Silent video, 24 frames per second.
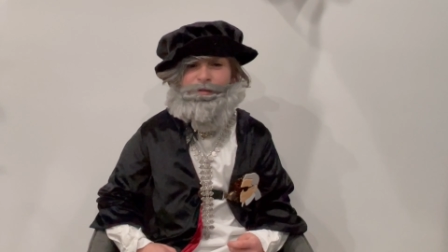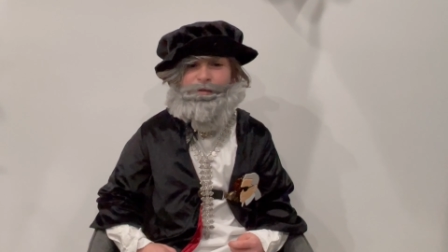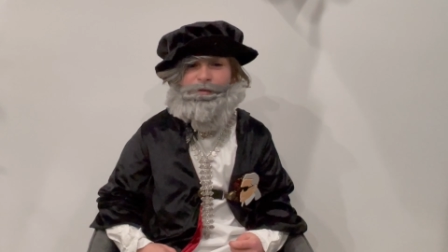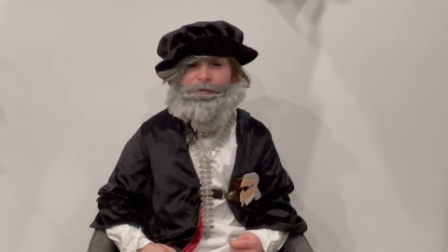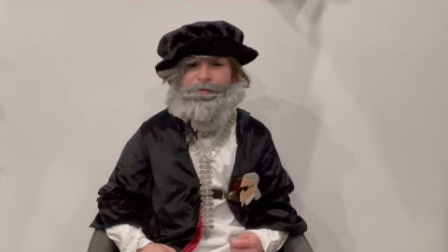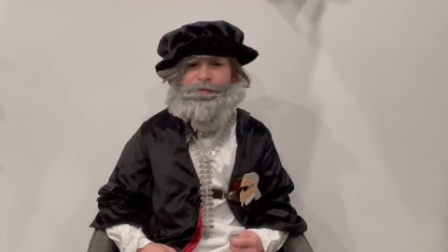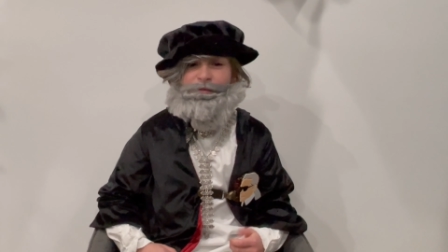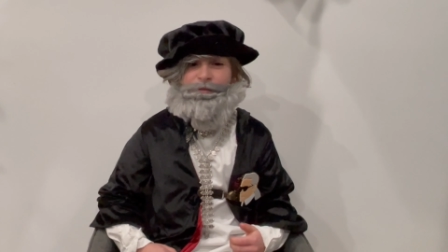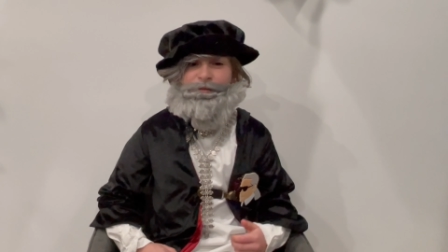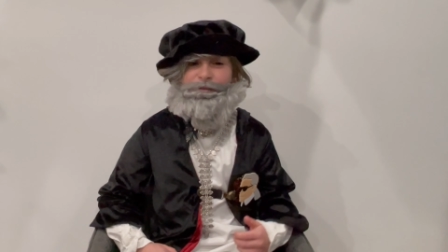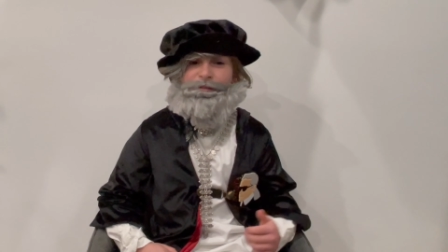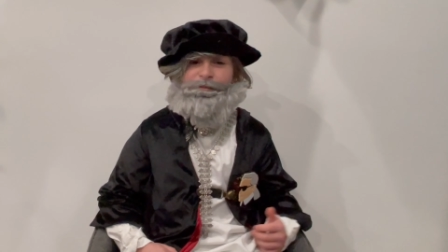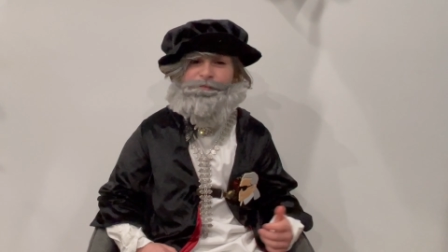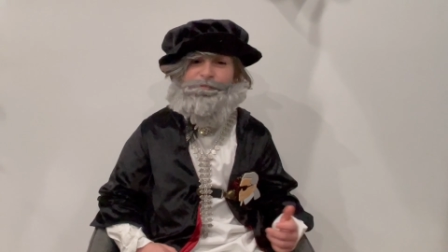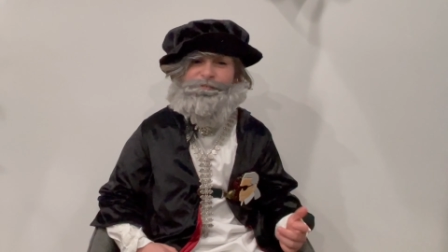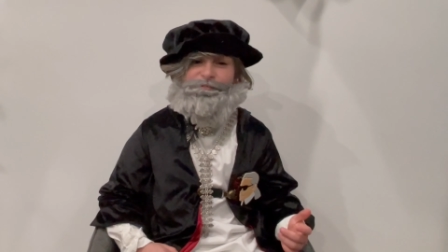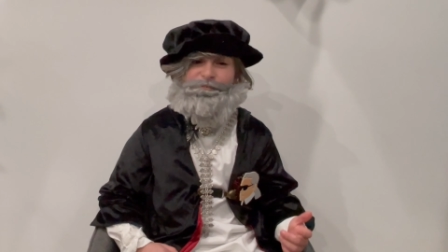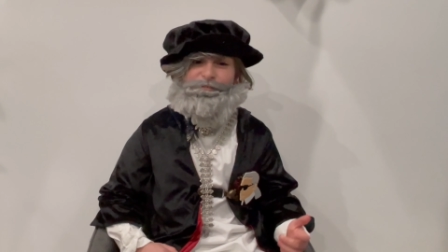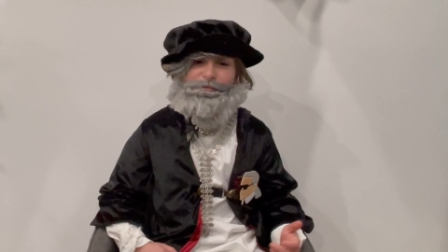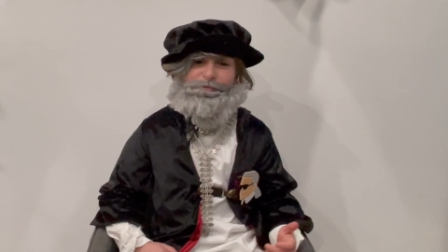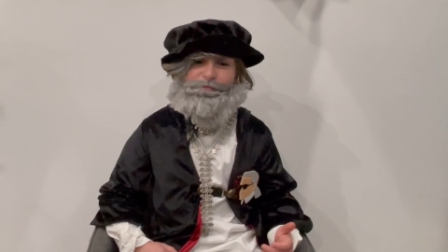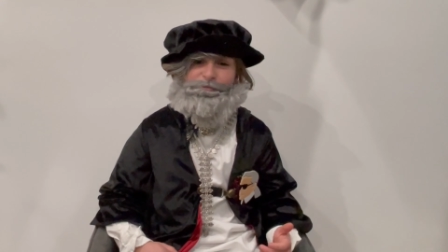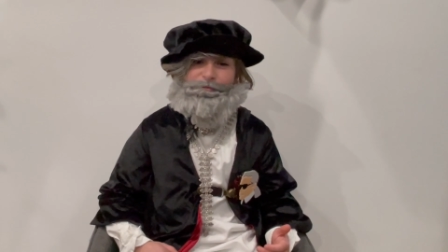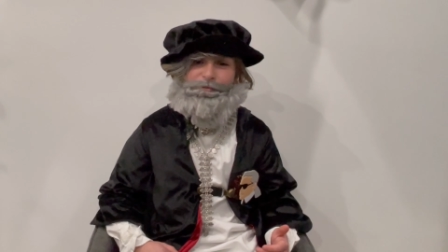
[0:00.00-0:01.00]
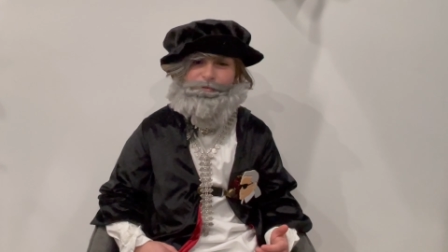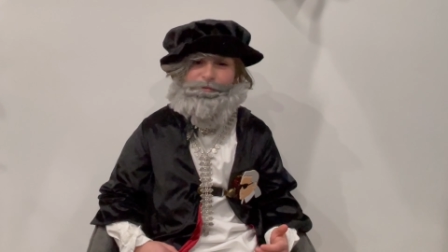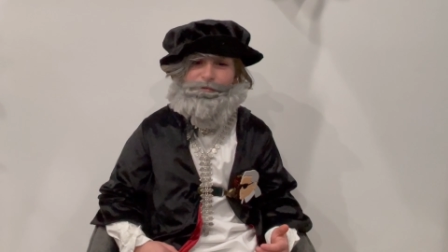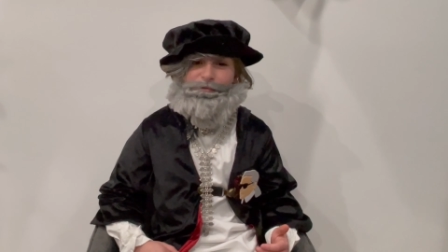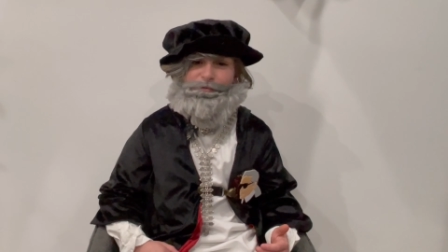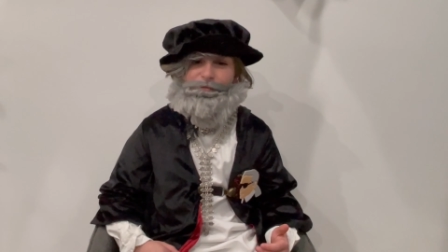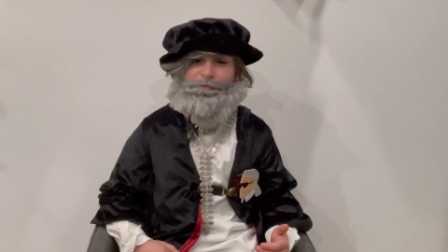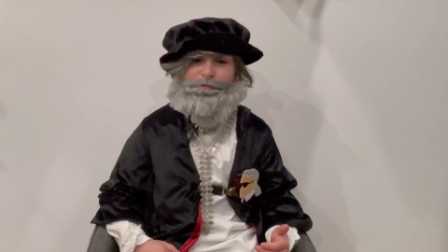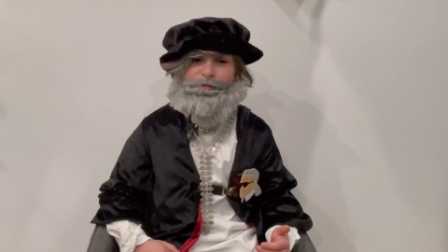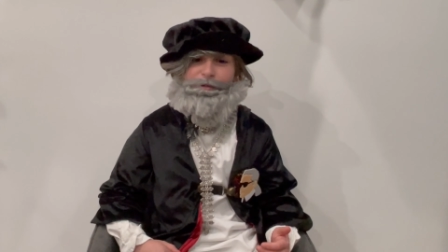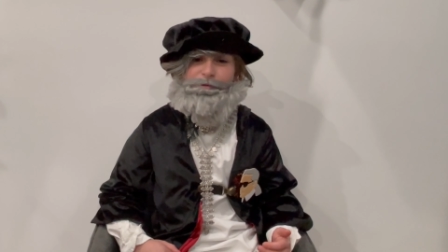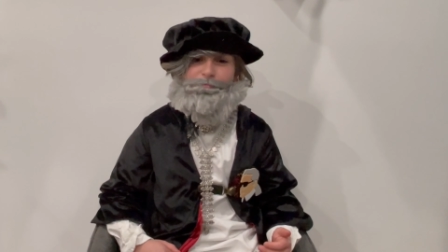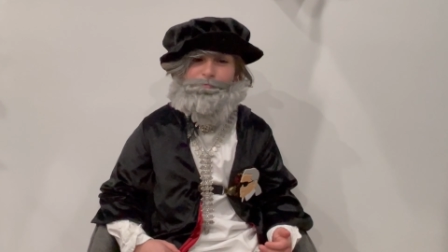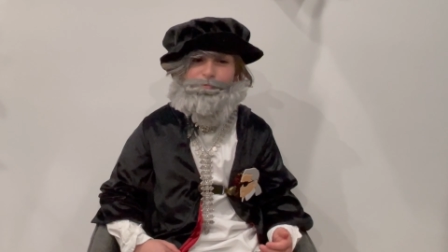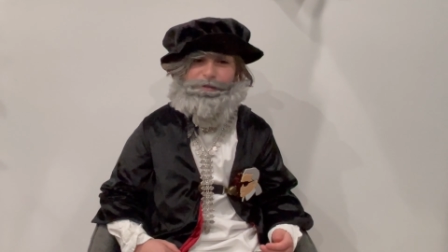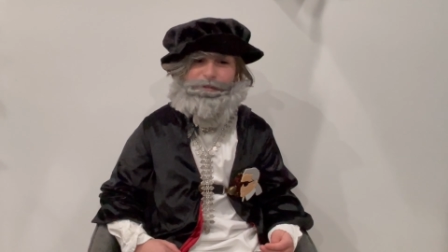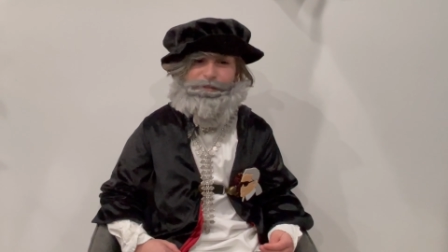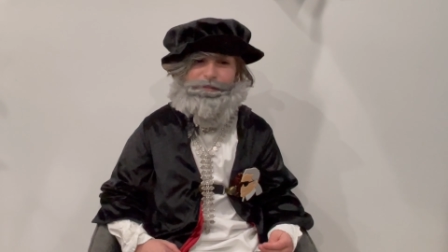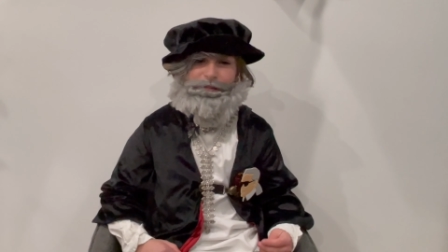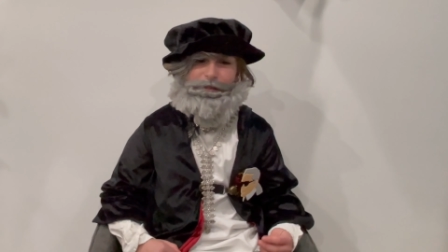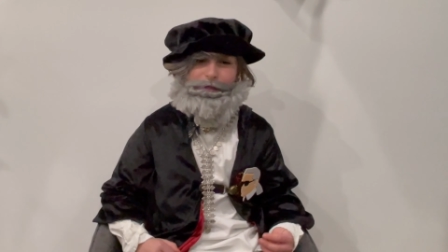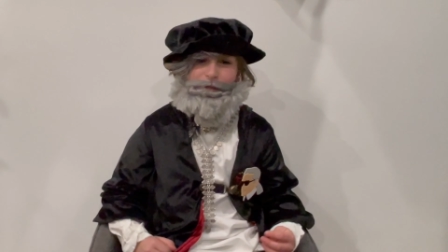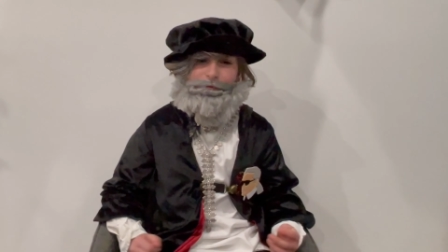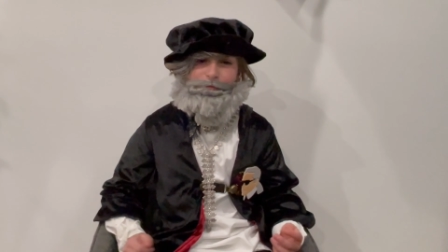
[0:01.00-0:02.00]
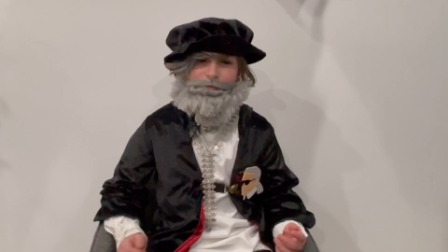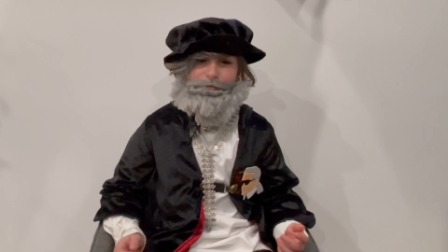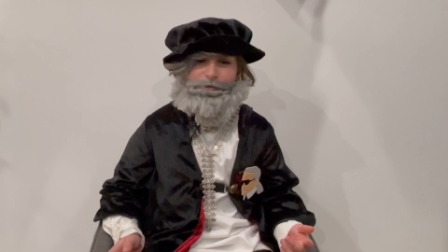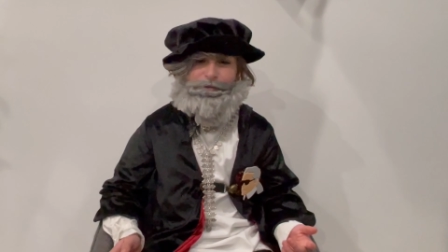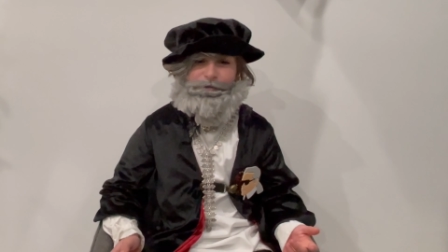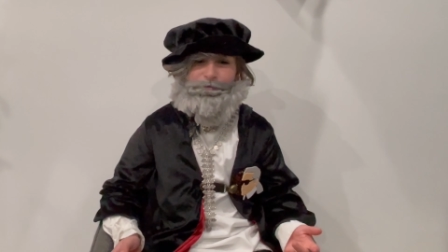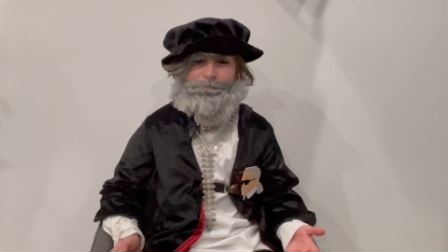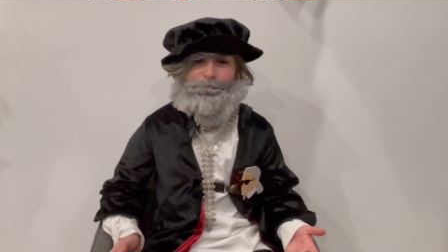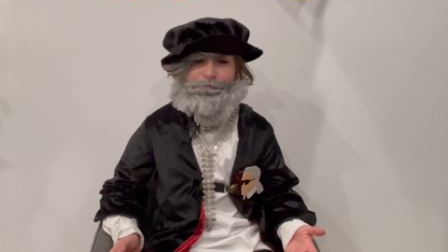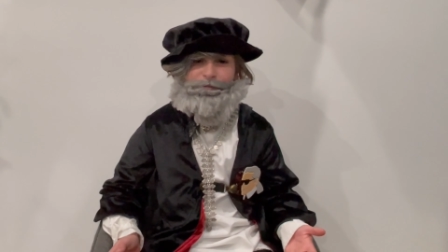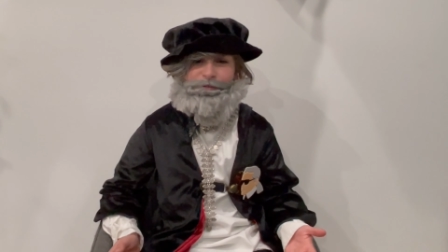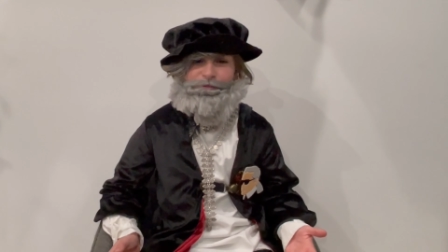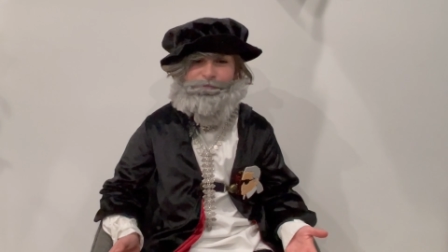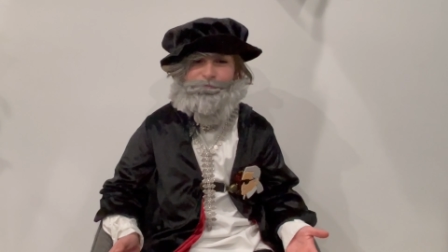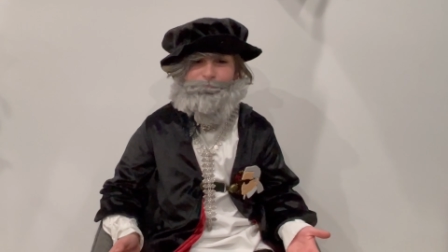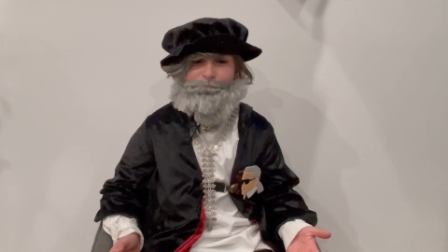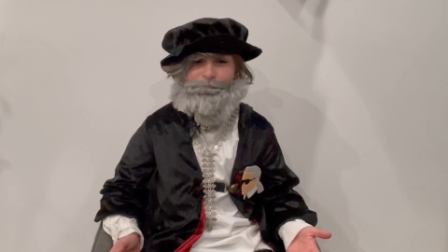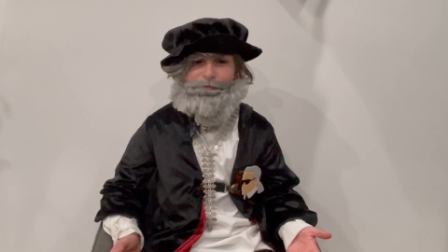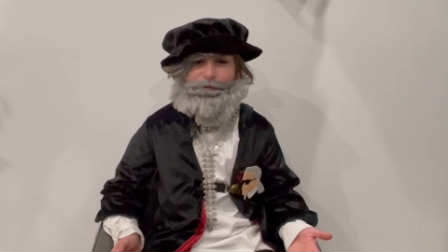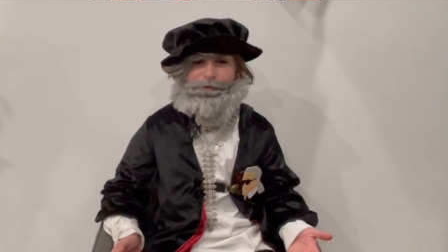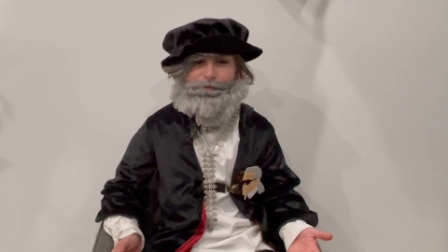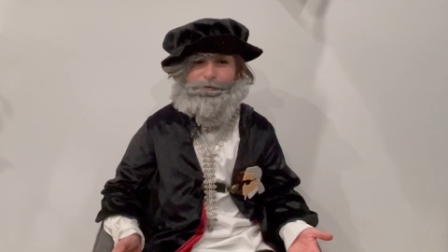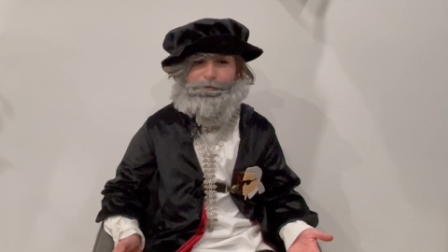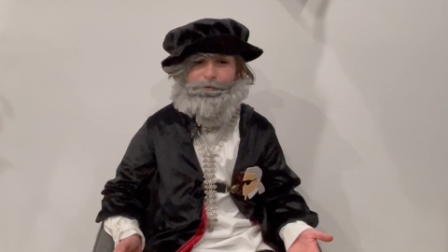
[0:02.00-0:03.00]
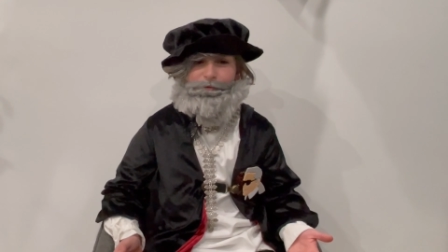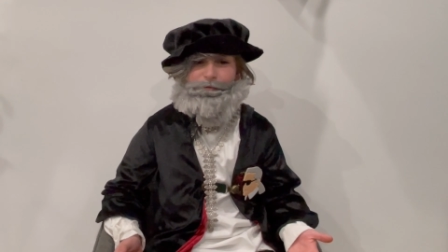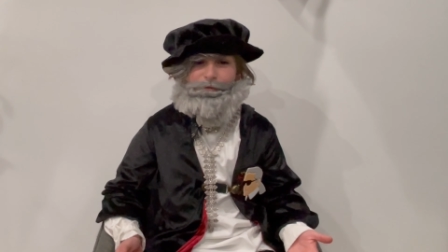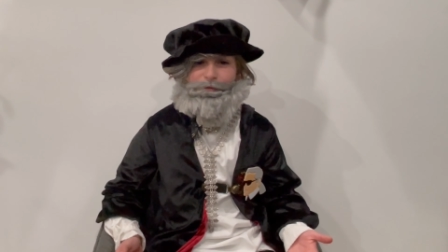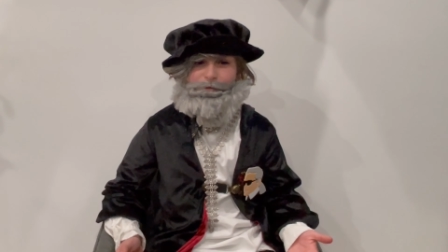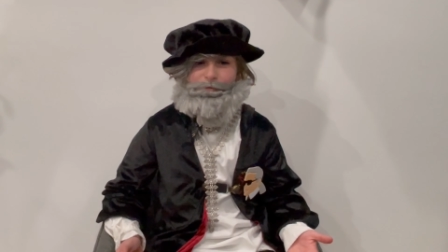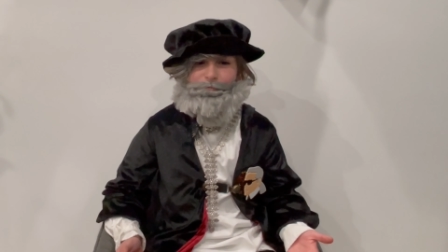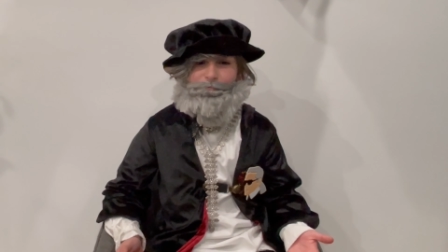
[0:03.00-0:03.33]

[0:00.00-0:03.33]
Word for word: Catholic, which is a type of Christian.